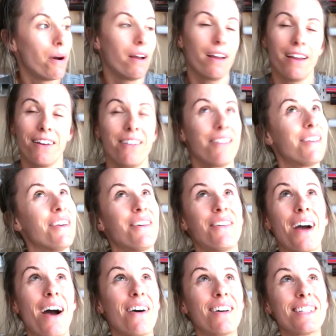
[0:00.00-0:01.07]
I don't know
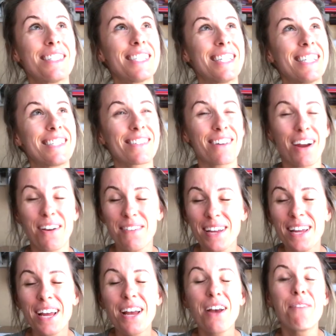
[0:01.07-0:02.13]
how else to describe
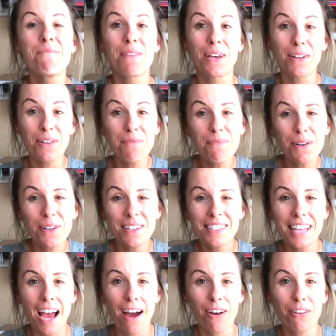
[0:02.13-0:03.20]
it. Peel and
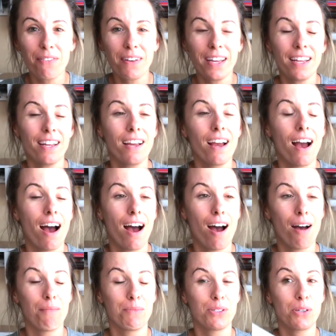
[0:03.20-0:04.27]
pulls out of it.
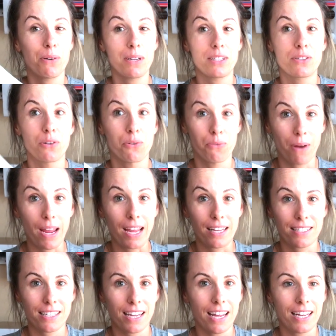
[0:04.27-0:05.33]
So it's great.
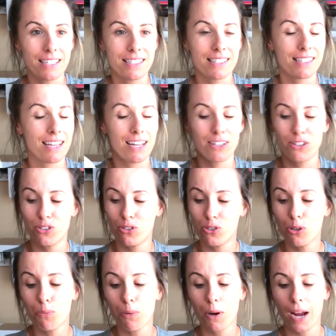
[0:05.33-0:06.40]
It's
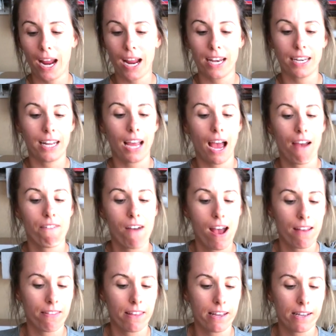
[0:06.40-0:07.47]
super handy. I've
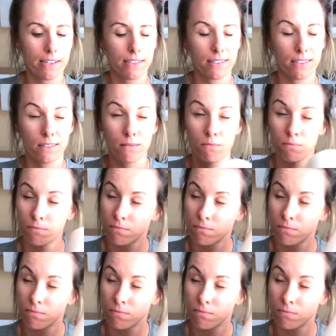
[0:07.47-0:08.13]
had this,